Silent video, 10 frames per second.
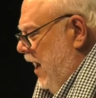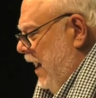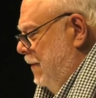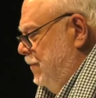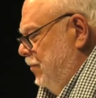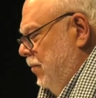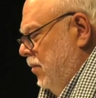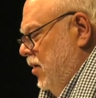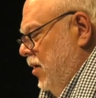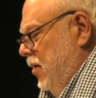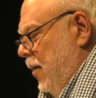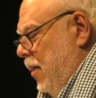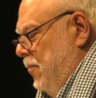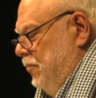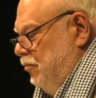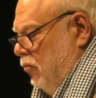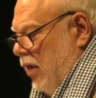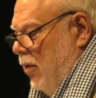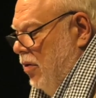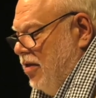Um,
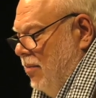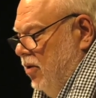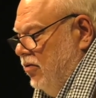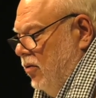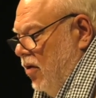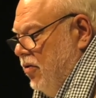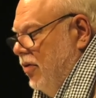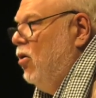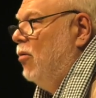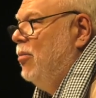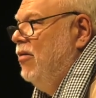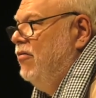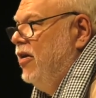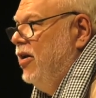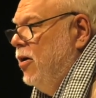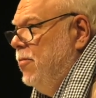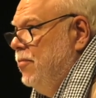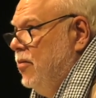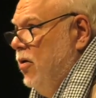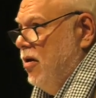I was able to also incorporate
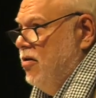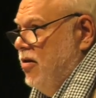video. You can